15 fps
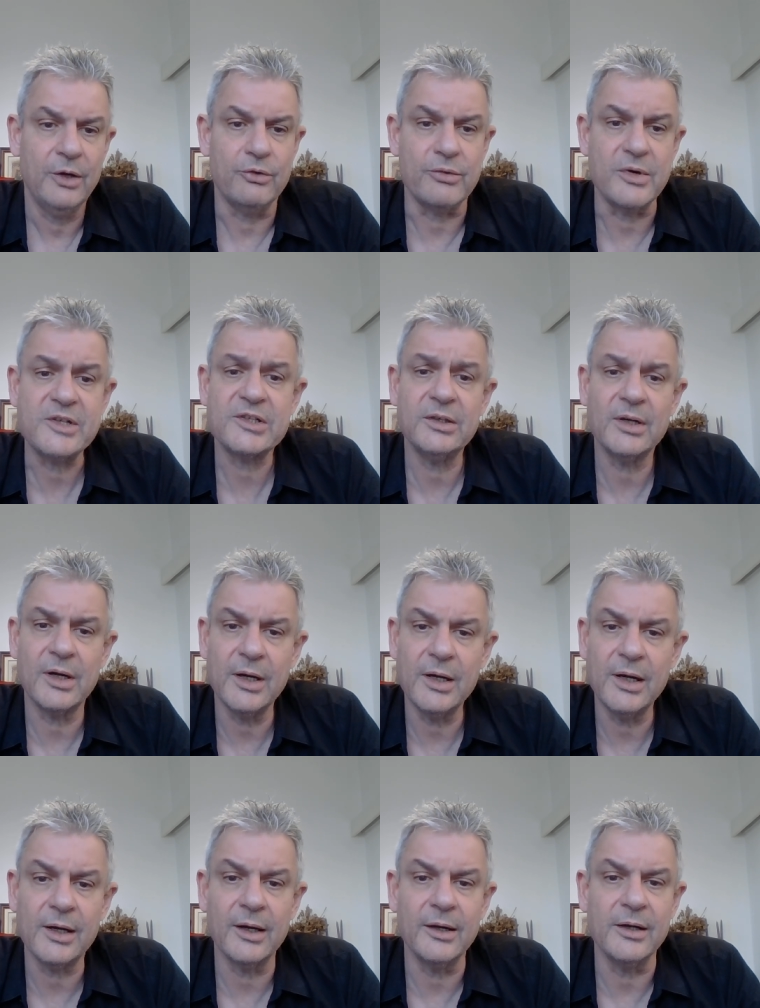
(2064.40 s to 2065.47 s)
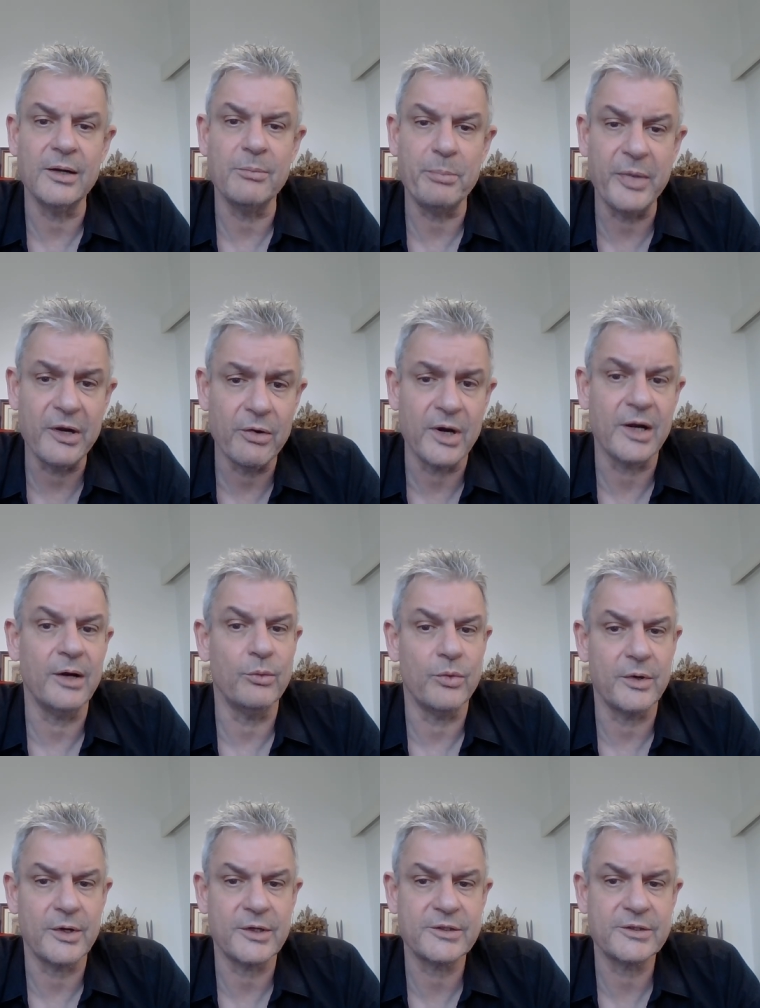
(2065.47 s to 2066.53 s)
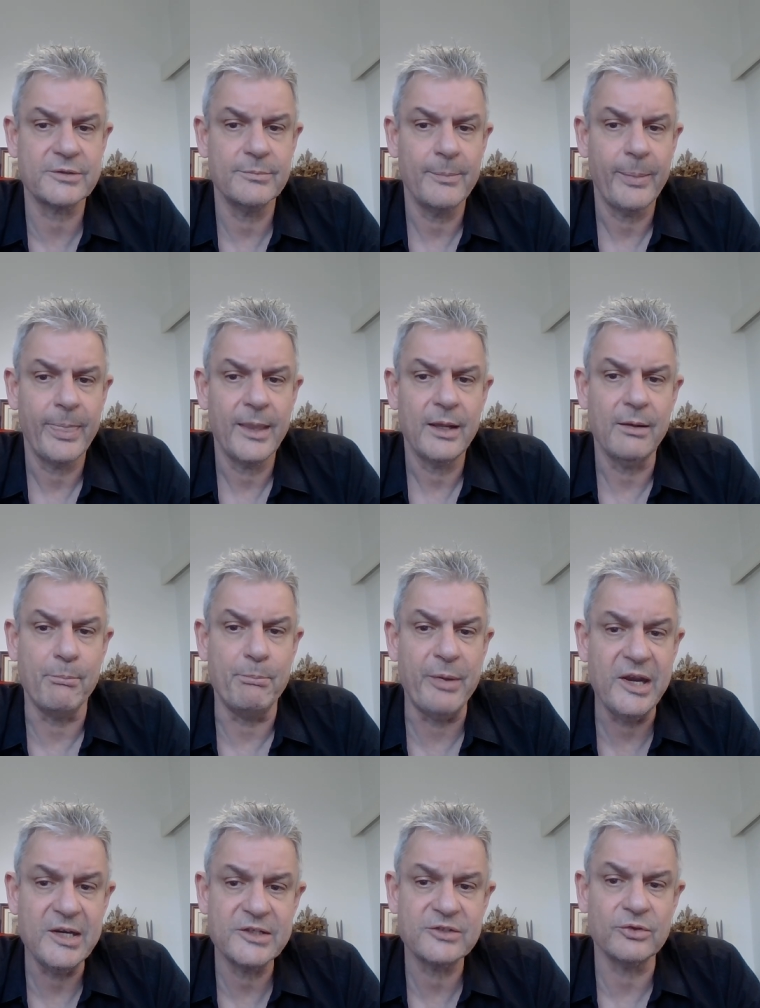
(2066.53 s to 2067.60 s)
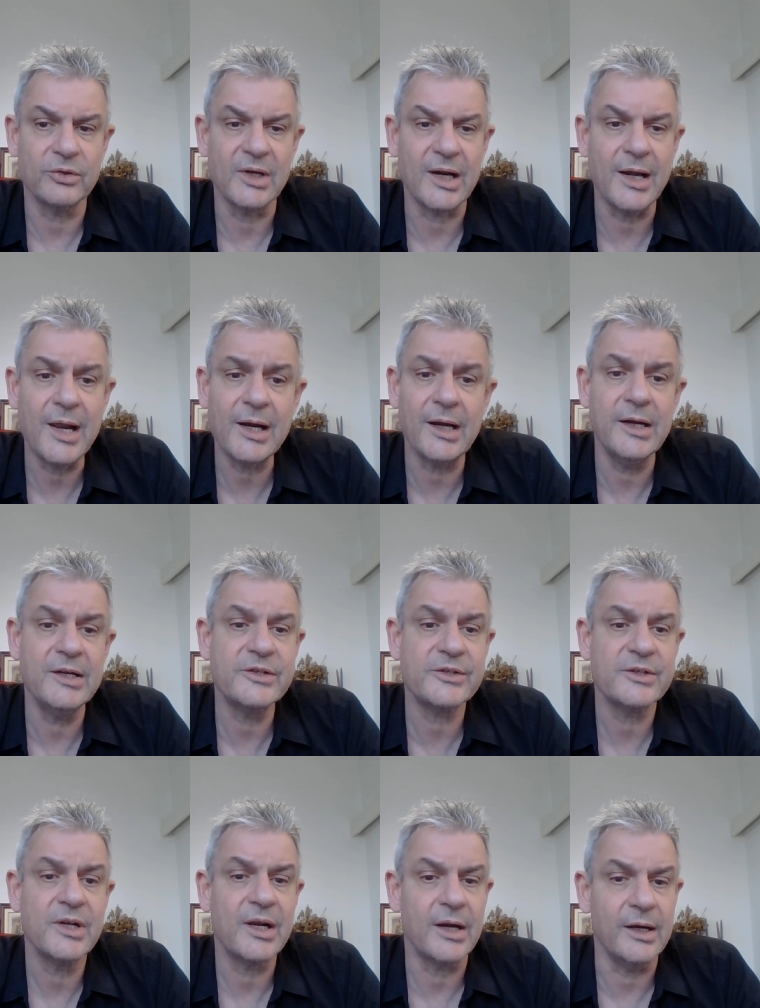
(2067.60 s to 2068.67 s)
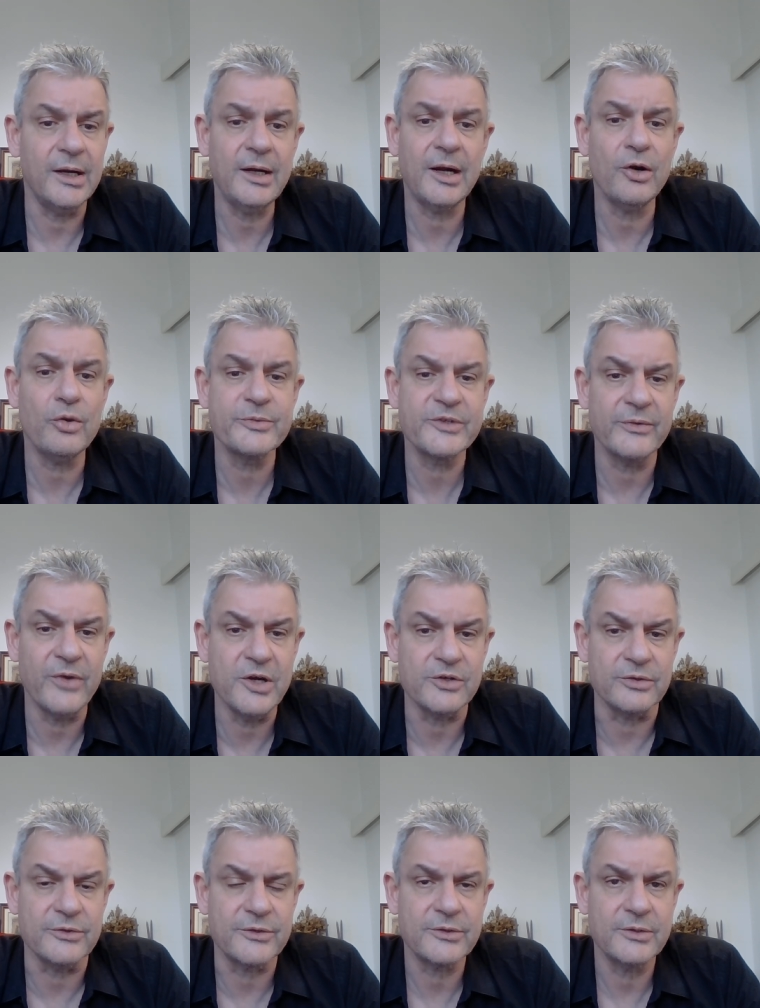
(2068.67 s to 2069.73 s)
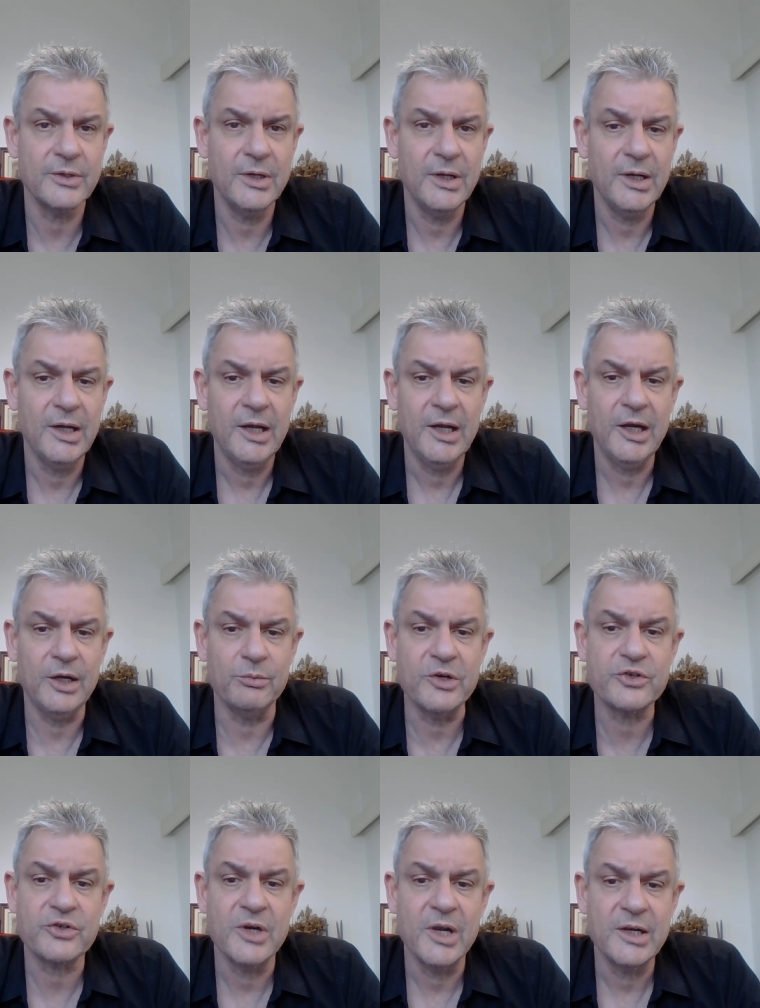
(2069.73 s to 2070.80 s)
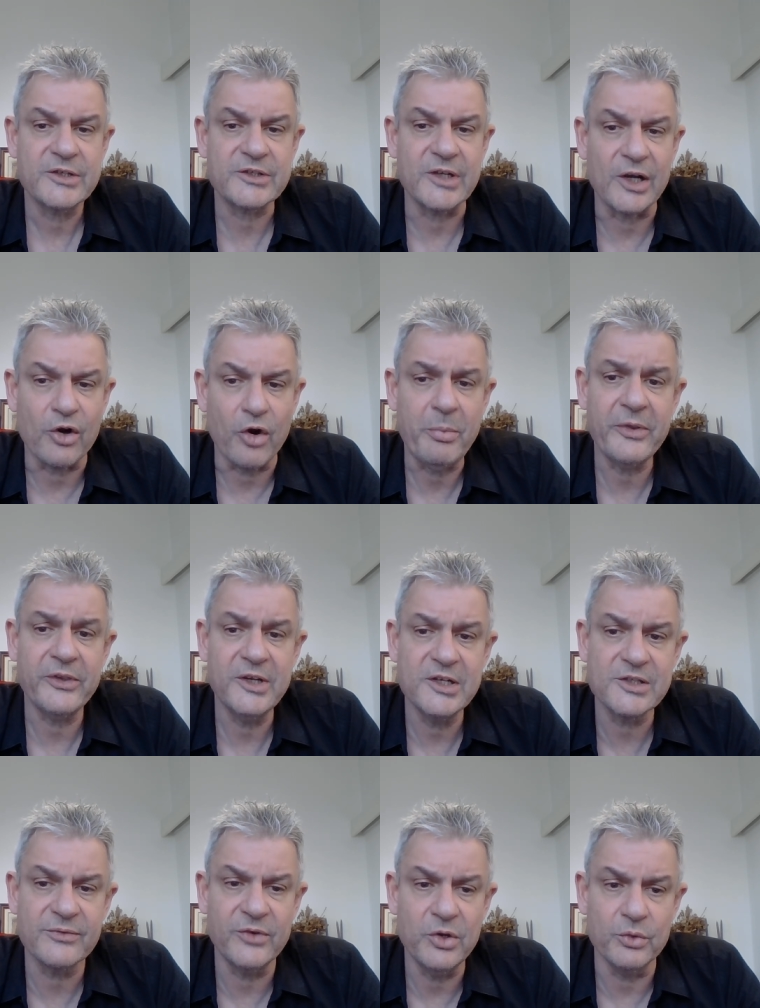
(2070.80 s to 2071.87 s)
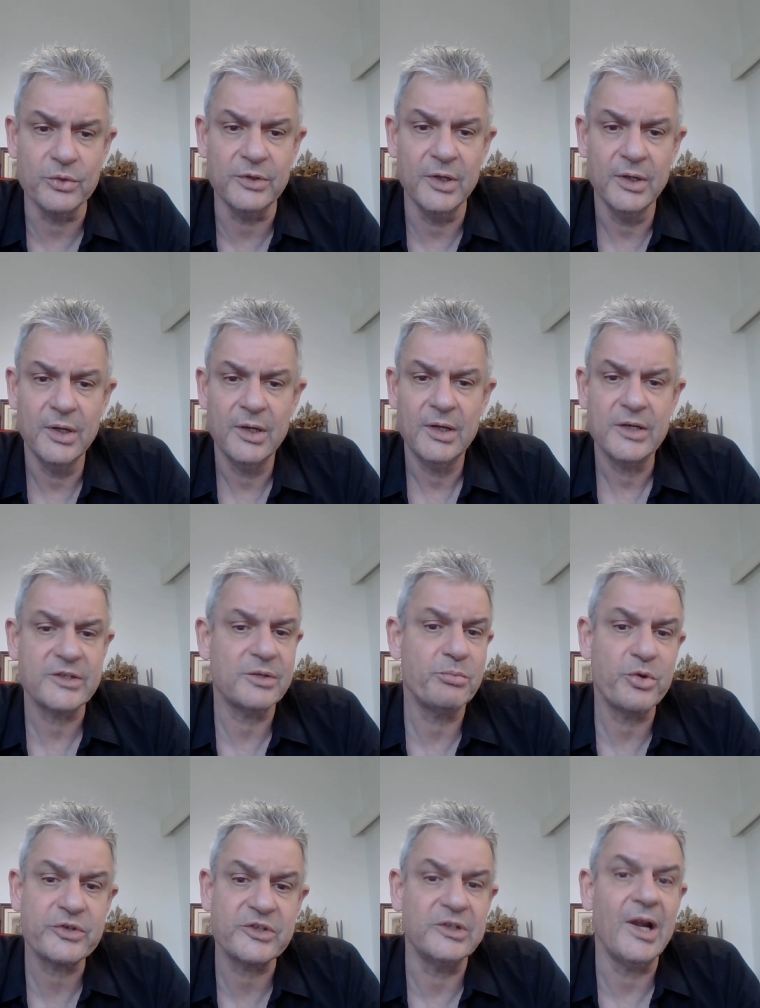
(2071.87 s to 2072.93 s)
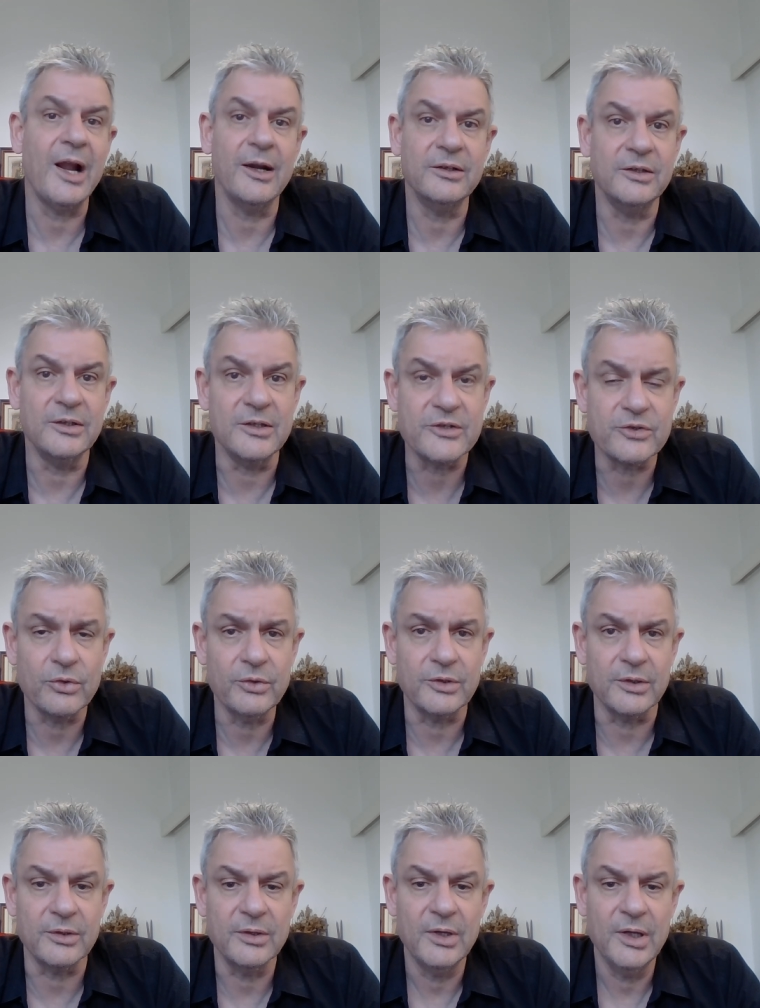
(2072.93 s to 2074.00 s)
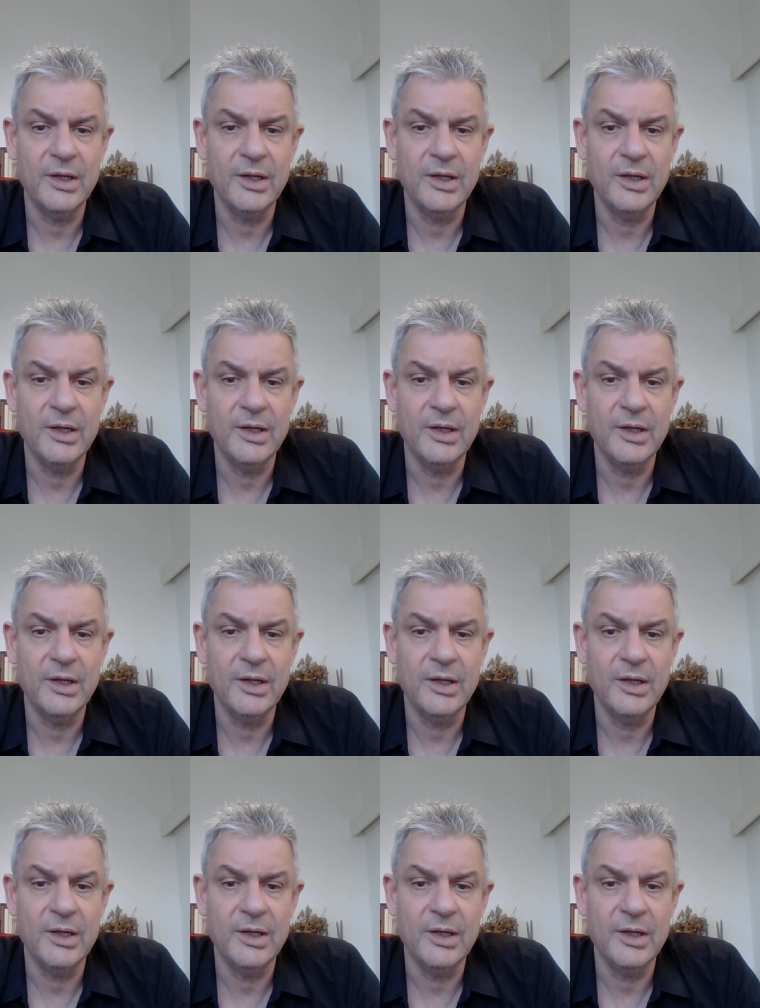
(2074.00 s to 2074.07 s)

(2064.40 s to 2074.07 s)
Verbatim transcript: Recent clinical and empirical works are based on Cleckley's clinical observations in which psychopathy is viewed as a personality disorder,